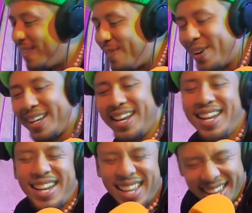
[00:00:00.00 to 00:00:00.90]
Fucking,
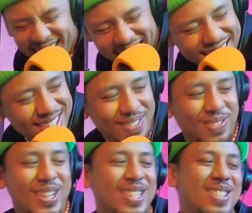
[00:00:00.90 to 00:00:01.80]
this is a
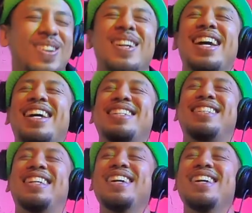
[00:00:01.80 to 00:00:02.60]
funny story actually.